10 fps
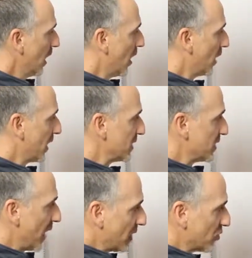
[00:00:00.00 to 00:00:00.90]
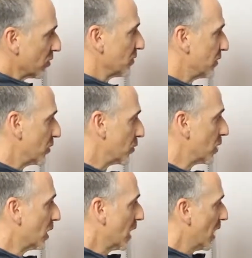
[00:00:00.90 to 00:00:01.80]
on a sagittal
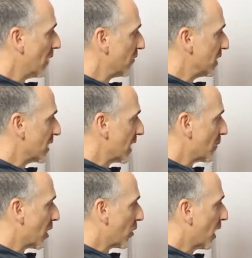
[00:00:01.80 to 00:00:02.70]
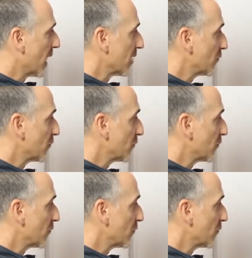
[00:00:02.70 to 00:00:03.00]
view of the MRI.